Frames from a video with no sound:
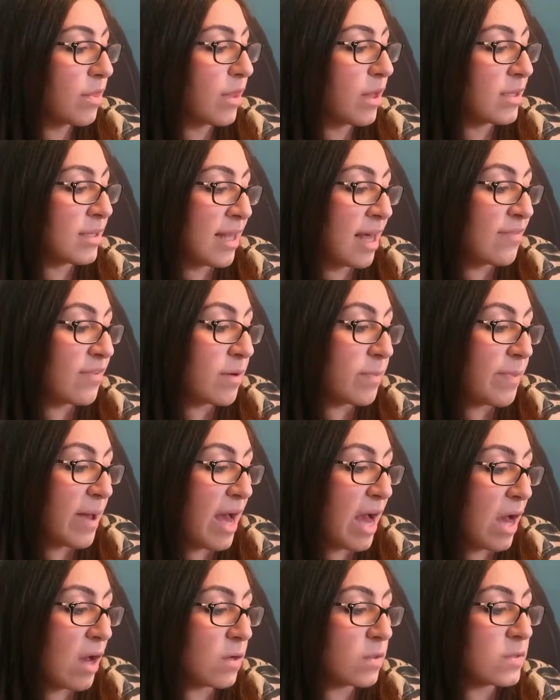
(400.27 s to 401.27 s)
11
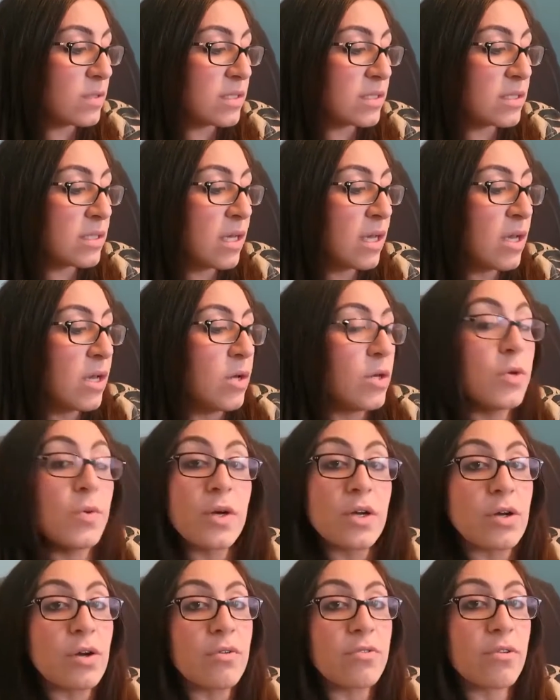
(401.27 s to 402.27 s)
pounds, you
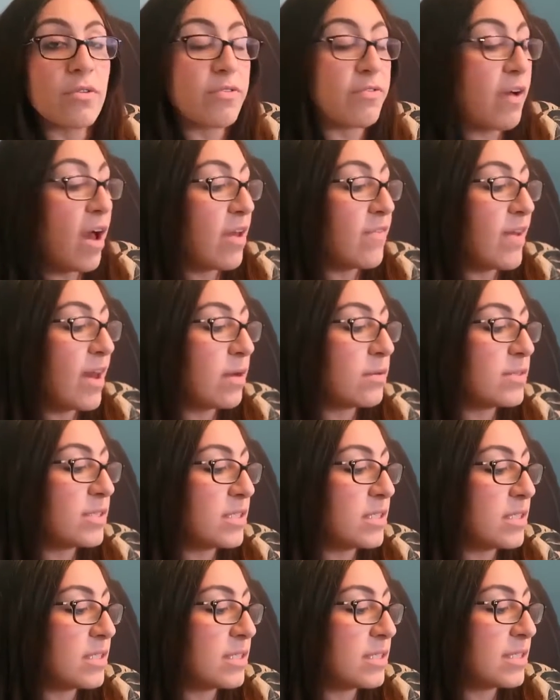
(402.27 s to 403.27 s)
want to go for 5
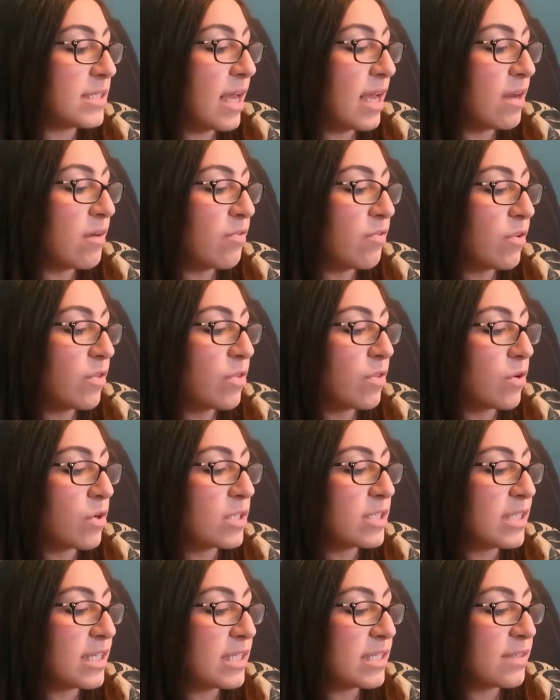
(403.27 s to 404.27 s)
ounces, and for
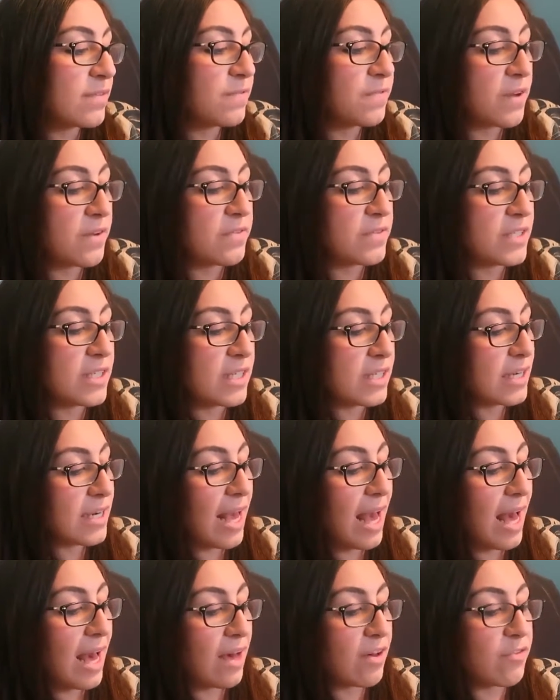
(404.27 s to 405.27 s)
13 to 15 and a
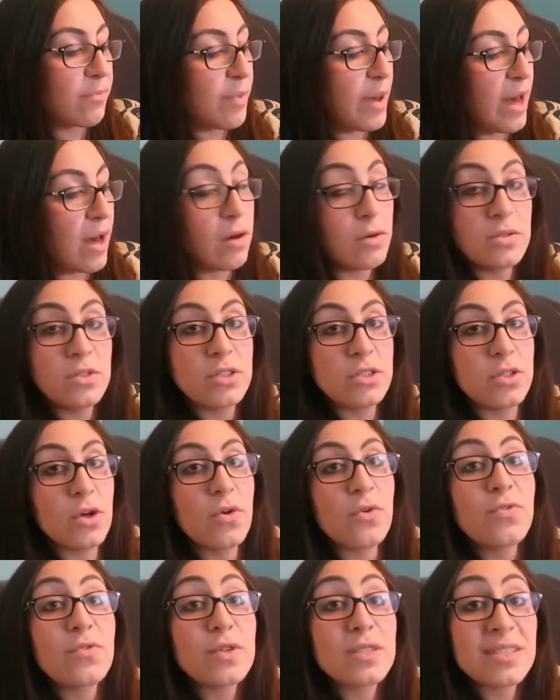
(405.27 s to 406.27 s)
half pounds,
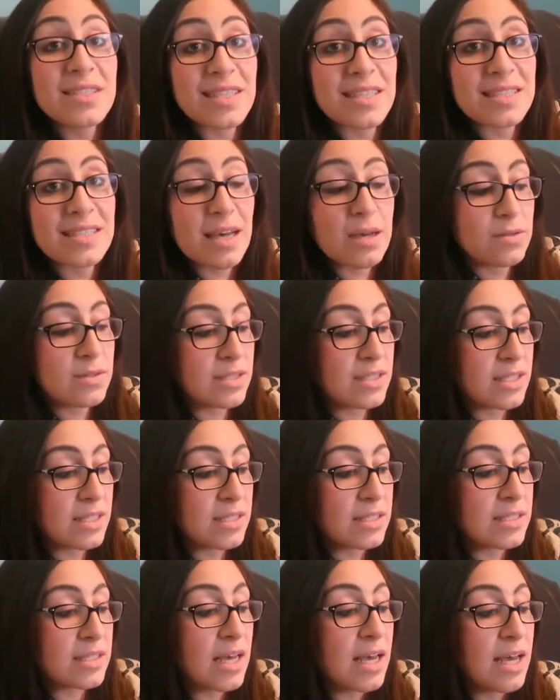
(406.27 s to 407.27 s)
go for 6
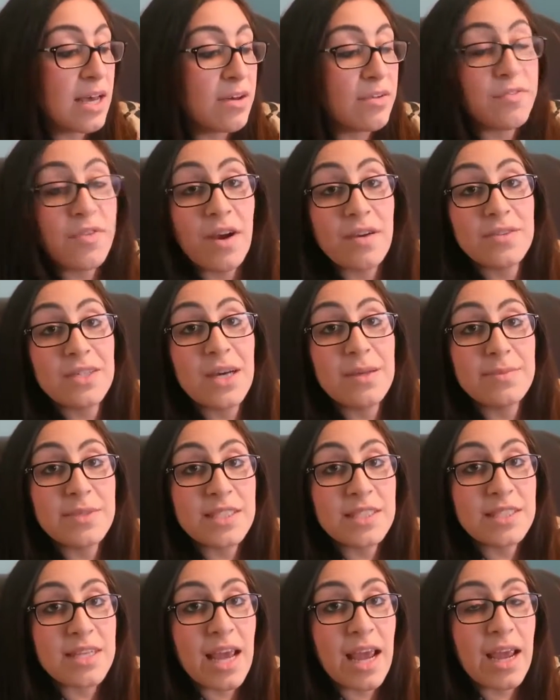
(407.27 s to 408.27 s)
ounces 5 times
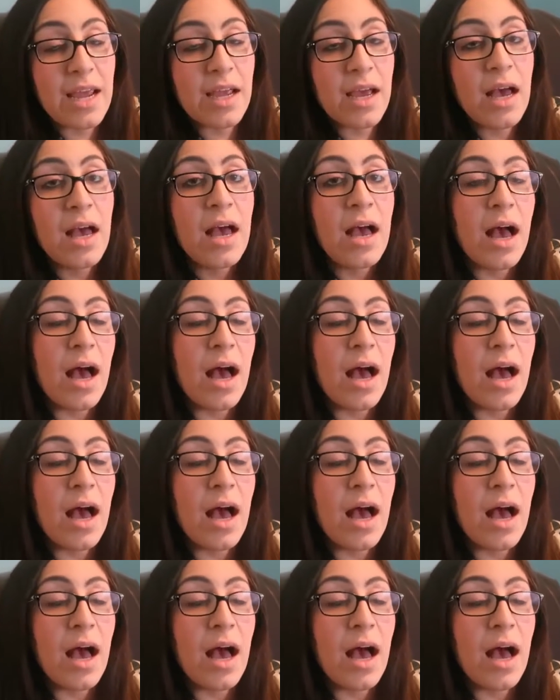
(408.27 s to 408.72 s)
a day.